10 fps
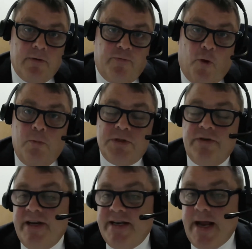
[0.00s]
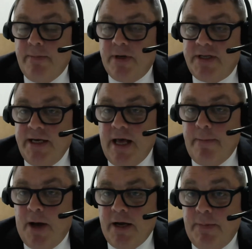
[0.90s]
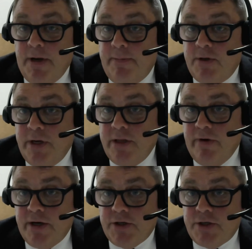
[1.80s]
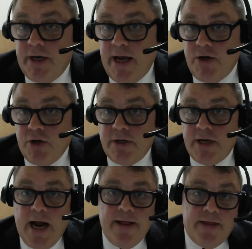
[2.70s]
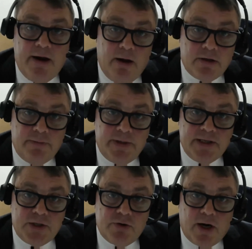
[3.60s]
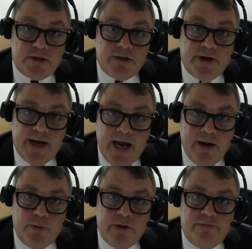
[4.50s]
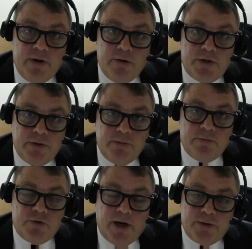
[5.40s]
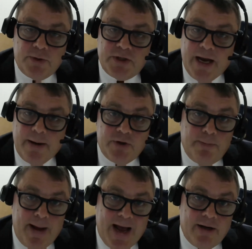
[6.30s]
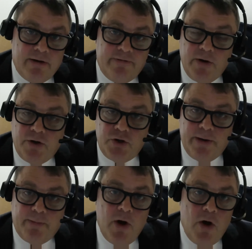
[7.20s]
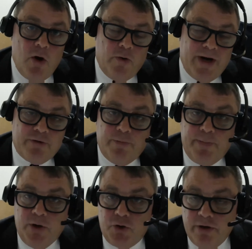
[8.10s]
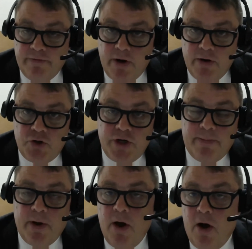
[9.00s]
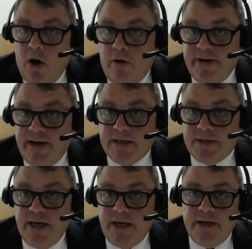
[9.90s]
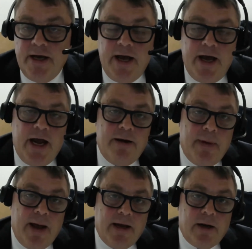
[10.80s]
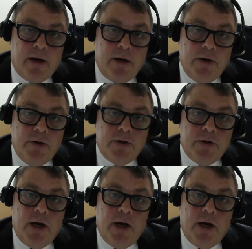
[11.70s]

forms of indemnity there might be between the registered agent and their ultimate instructor, again, with a view to trying to establish a pattern of ownership or an attribution of ownership of an asset. It may include